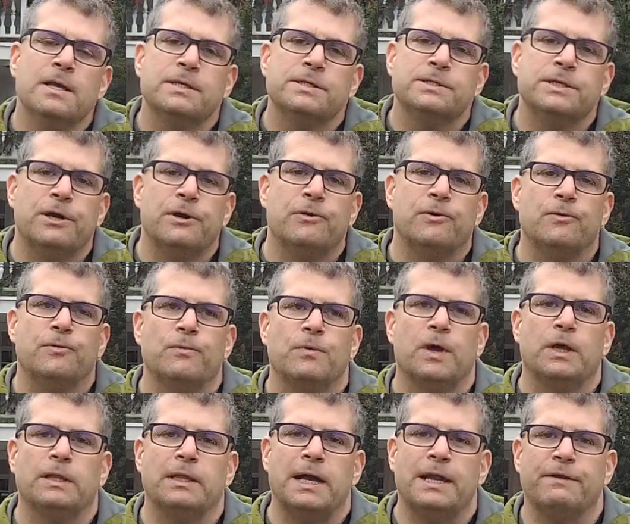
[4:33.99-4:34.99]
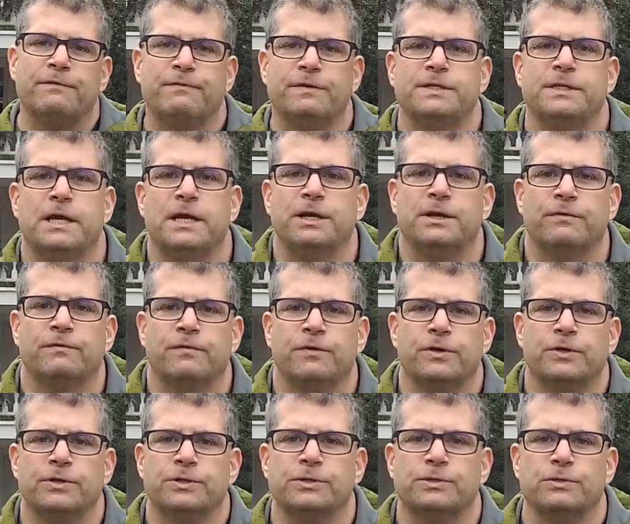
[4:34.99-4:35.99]
So a lot of
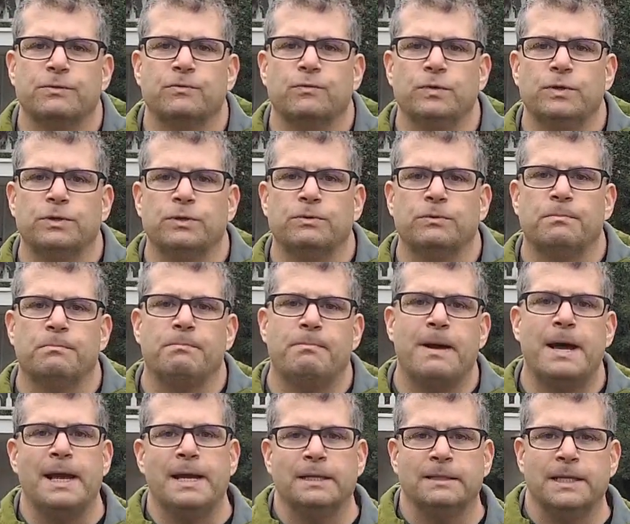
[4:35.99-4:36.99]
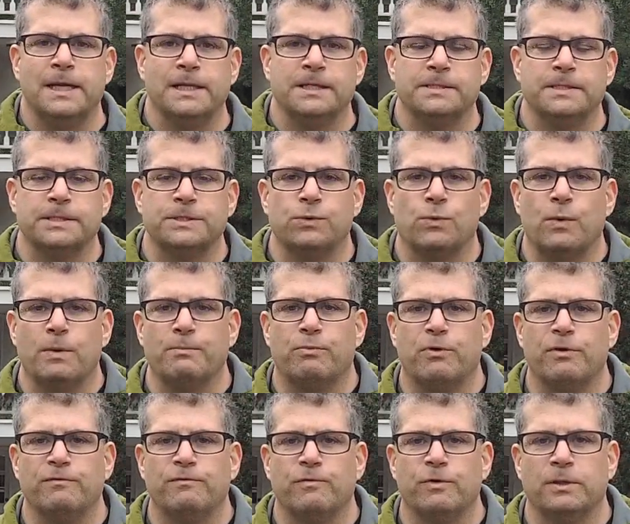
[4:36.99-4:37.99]
photographers will buy a lens that's a
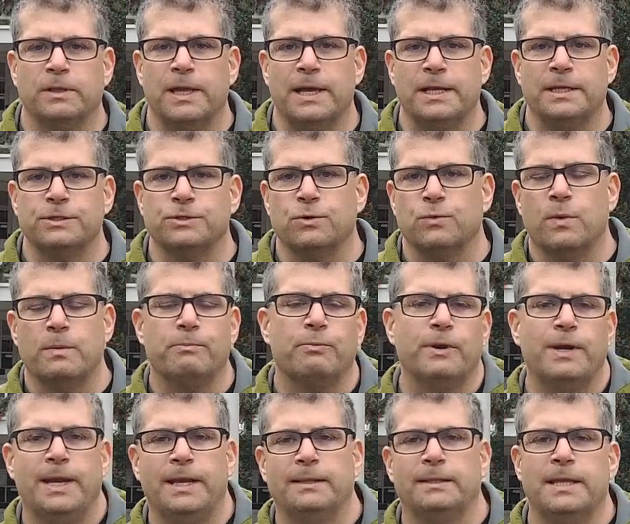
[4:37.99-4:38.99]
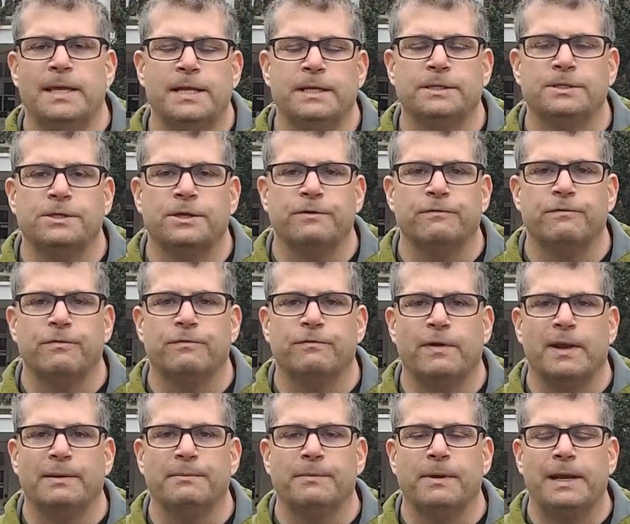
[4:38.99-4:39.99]
1.4 lens or 1.8 lens on a full
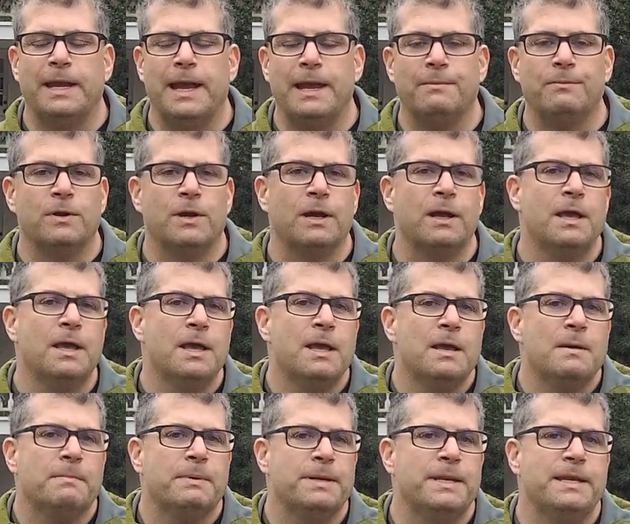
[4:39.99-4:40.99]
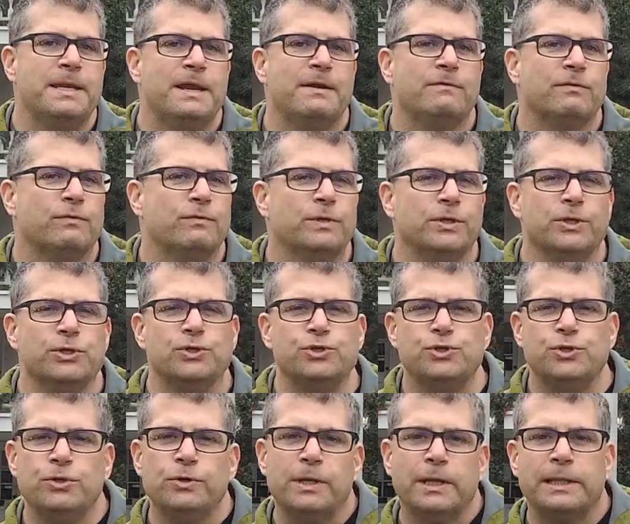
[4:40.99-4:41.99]
frame camera, but never really
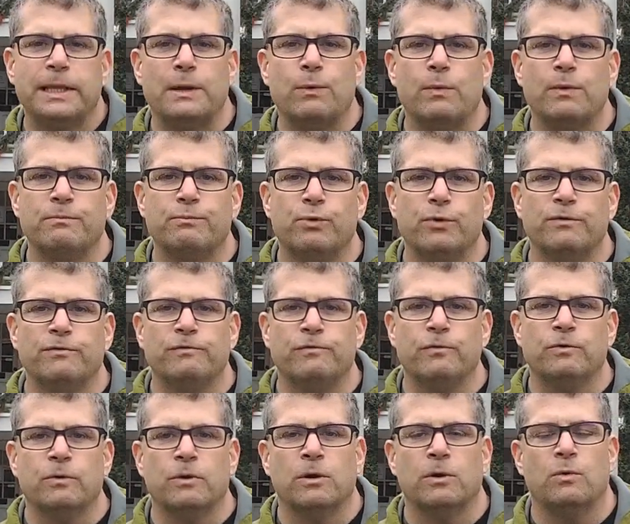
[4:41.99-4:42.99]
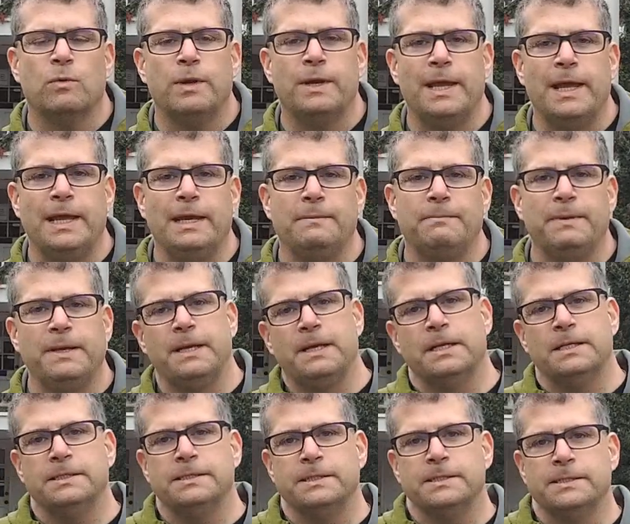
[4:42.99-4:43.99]
shoot at that 1.4 or 1.8
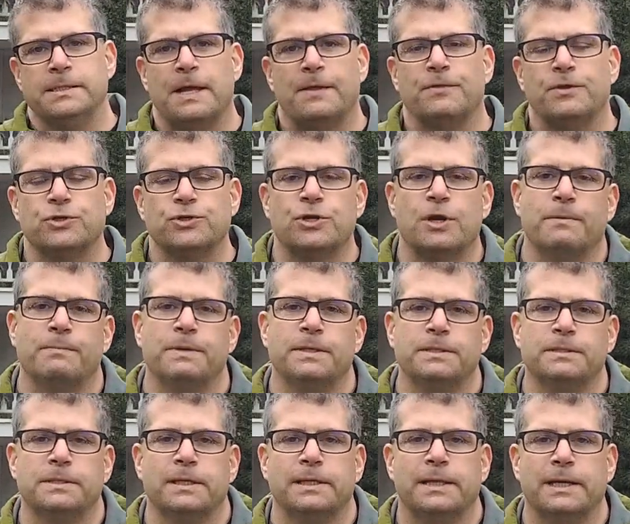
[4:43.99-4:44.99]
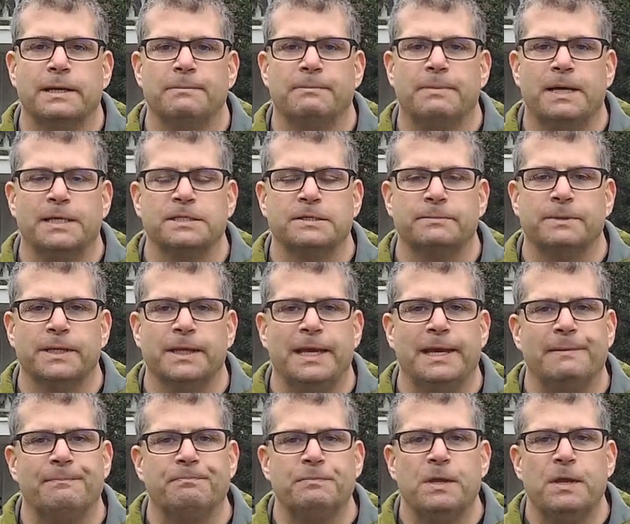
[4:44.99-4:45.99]
because it's not the sharpest that they can possibly
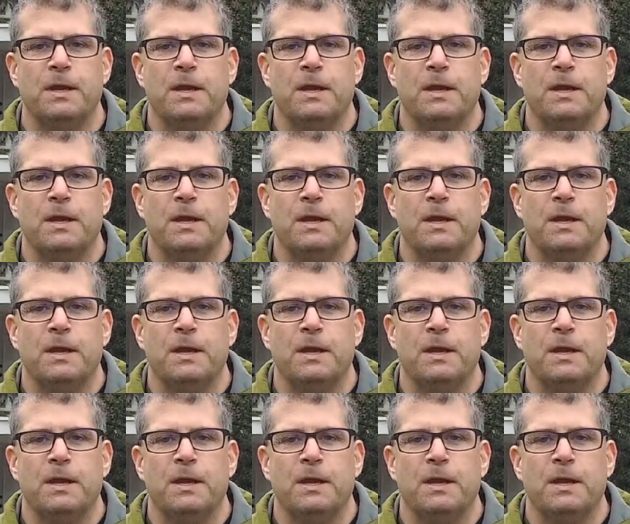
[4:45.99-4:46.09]
get.